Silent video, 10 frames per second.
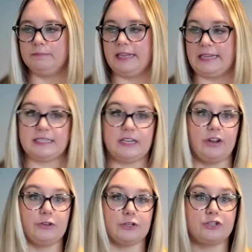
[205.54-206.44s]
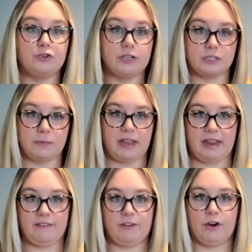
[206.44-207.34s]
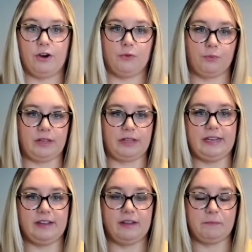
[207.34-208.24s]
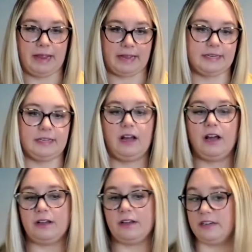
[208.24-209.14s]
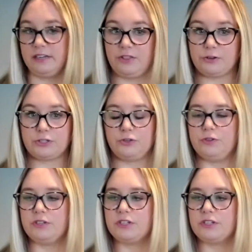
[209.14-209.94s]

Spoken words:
Is another student's behavior really impacting other student?